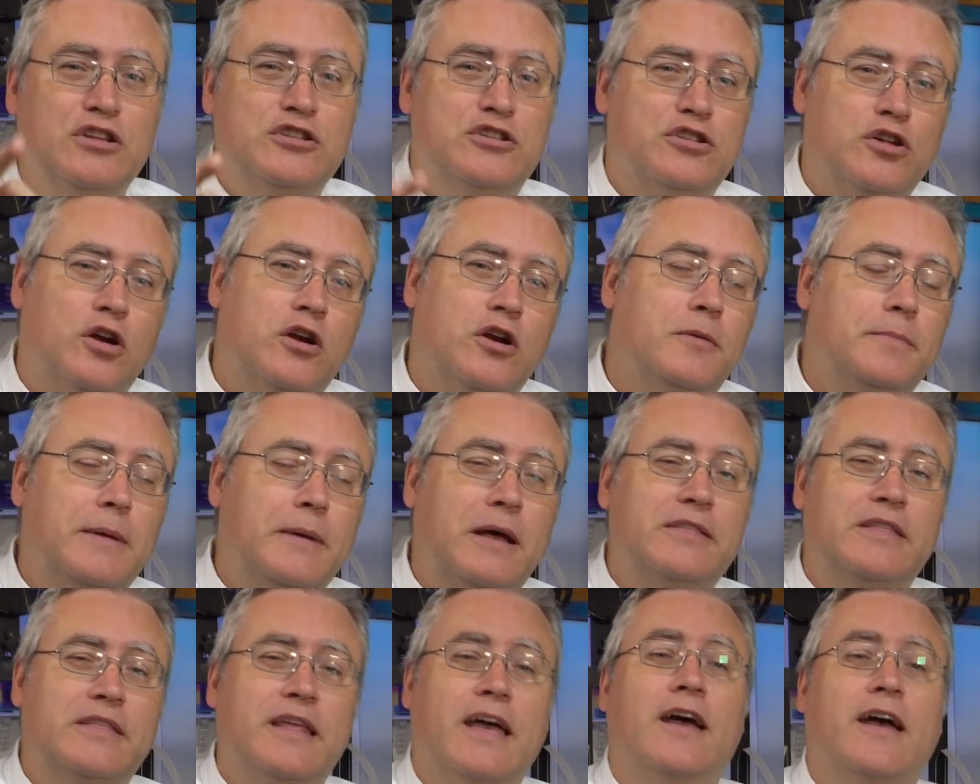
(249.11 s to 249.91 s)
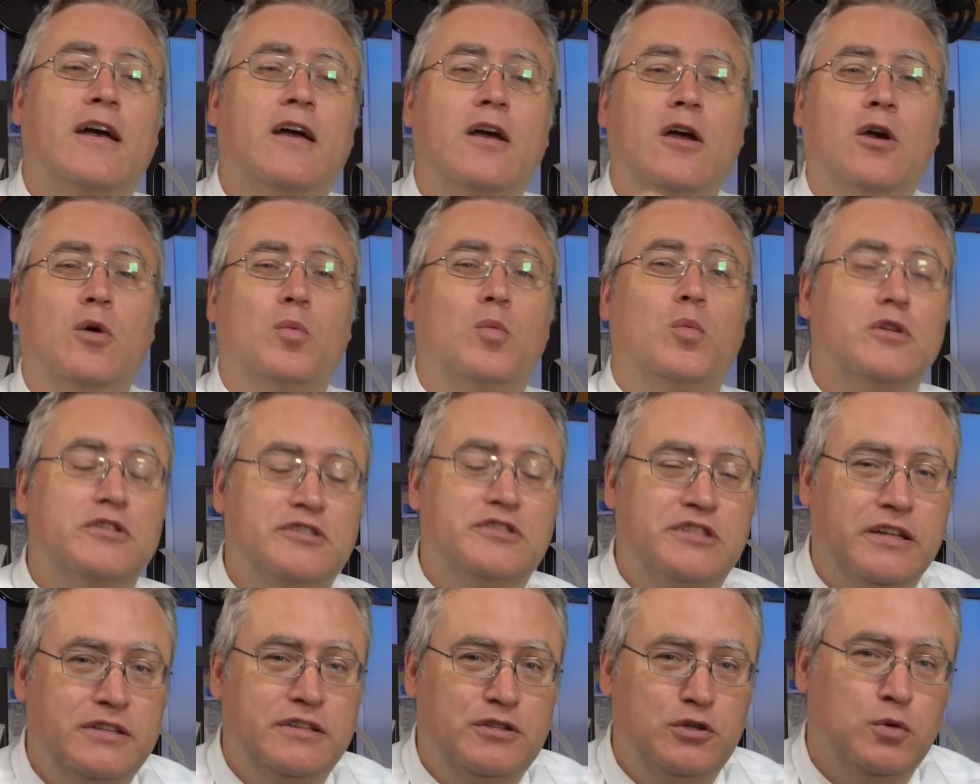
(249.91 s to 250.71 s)
Sorry about that. We'll
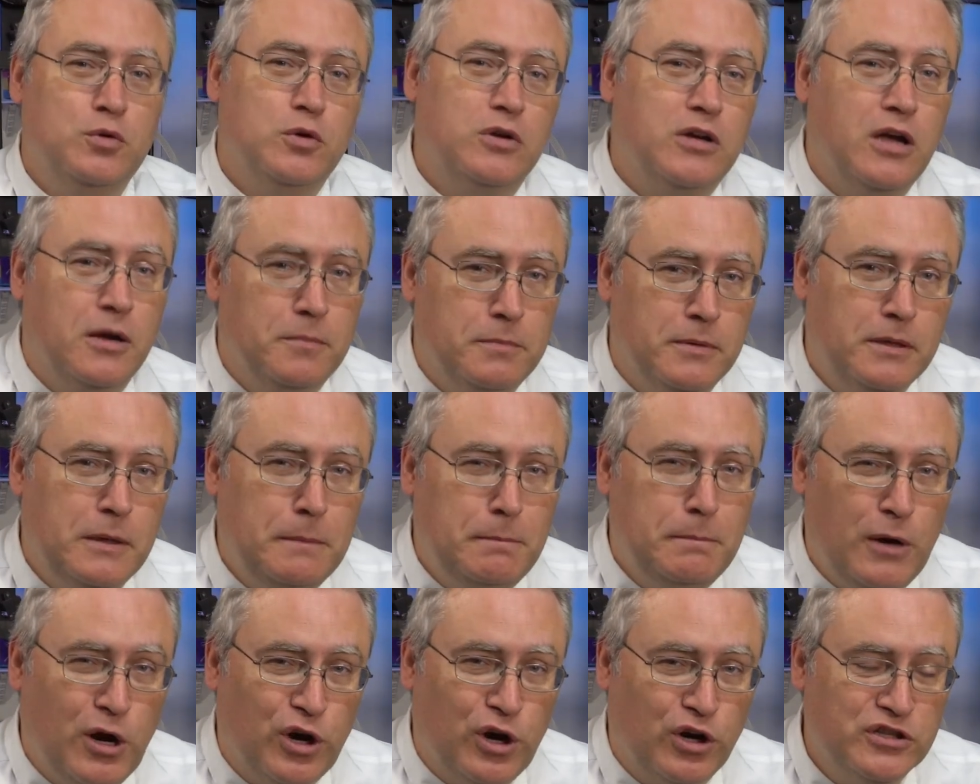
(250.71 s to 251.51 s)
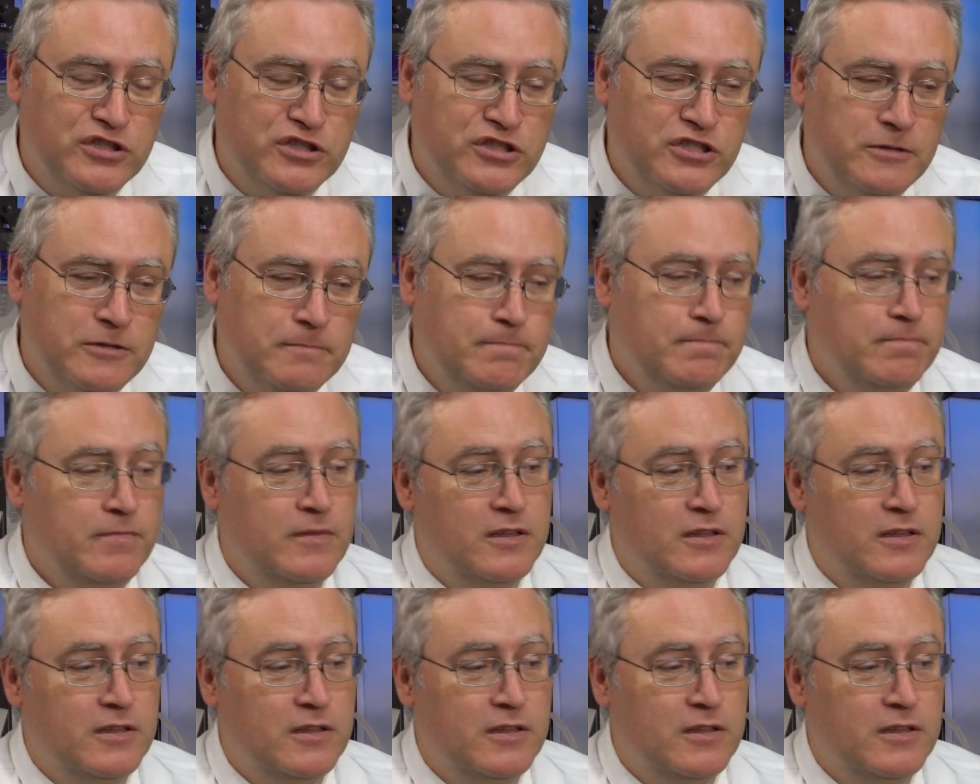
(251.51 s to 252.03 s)
send you a couple of parts.